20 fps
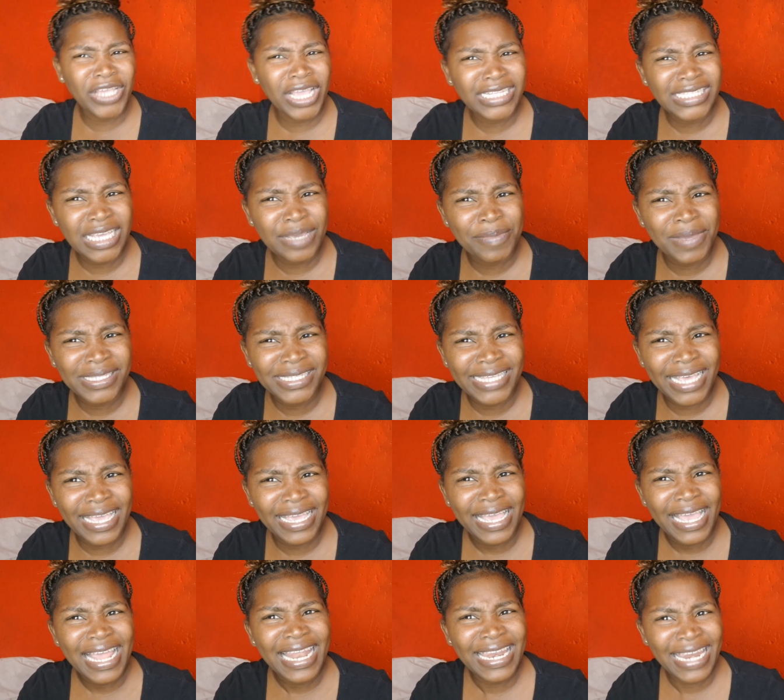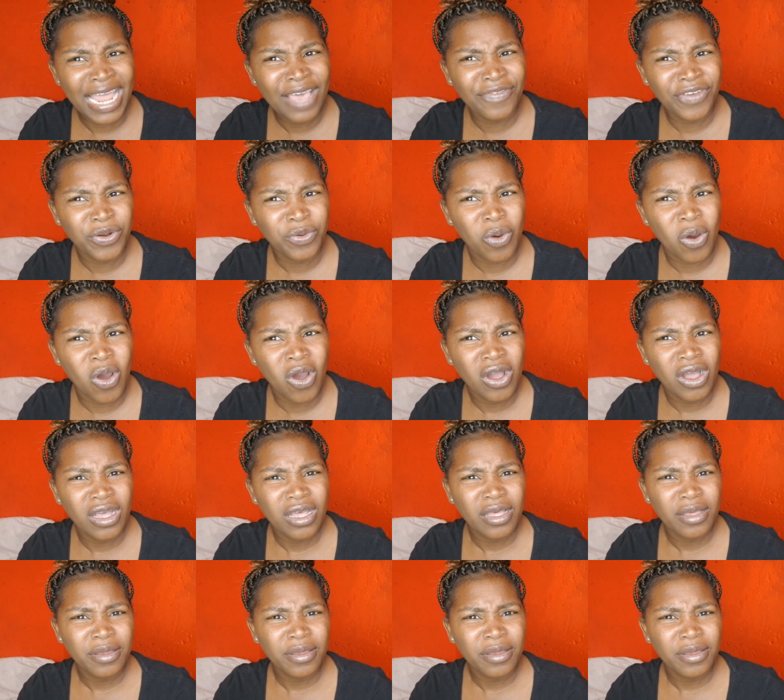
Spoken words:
you hear Tema say love and war?